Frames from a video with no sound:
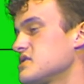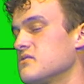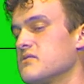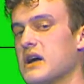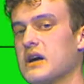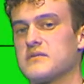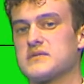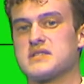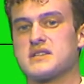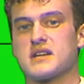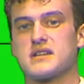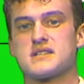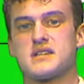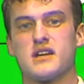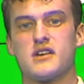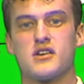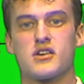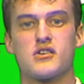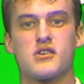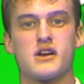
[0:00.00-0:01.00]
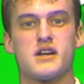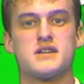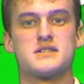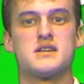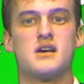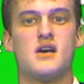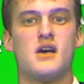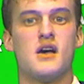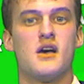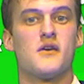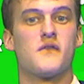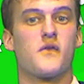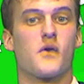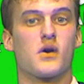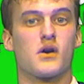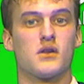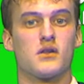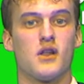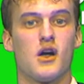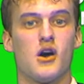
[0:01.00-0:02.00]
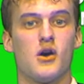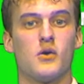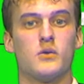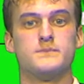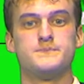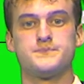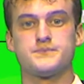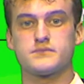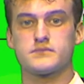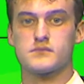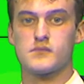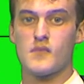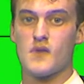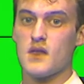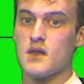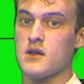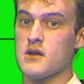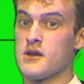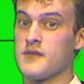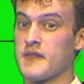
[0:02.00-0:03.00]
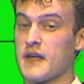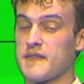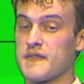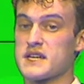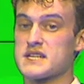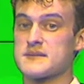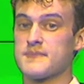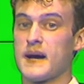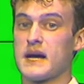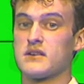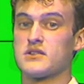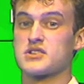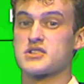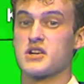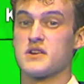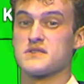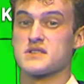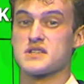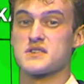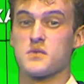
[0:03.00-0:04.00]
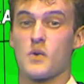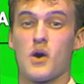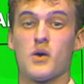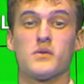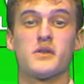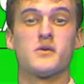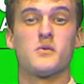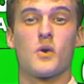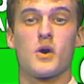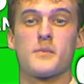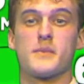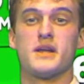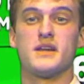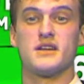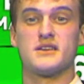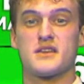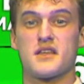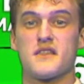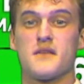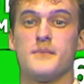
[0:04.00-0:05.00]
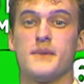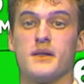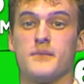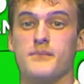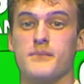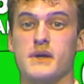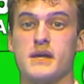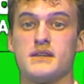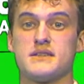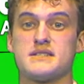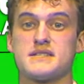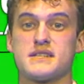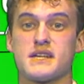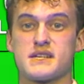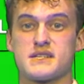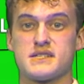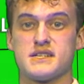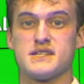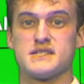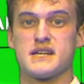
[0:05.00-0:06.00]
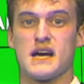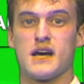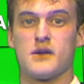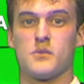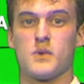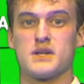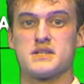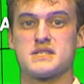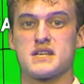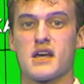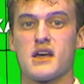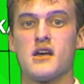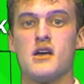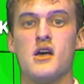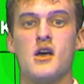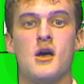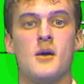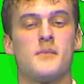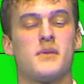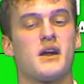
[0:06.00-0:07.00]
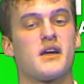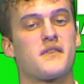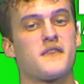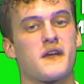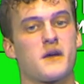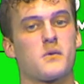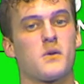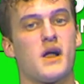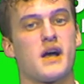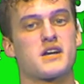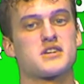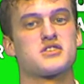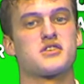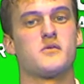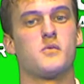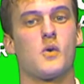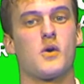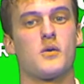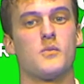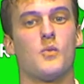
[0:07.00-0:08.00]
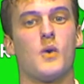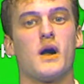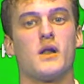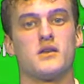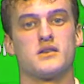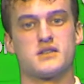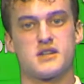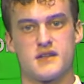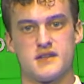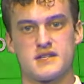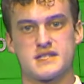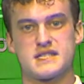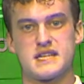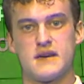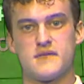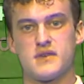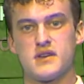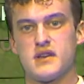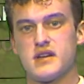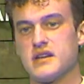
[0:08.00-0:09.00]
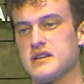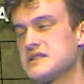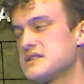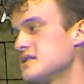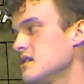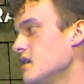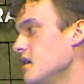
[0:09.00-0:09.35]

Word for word: around 60 degrees for a low. And then this model shows us only warming into the mid 60s on Wednesday, but I think we'll actually warm well into the 70s.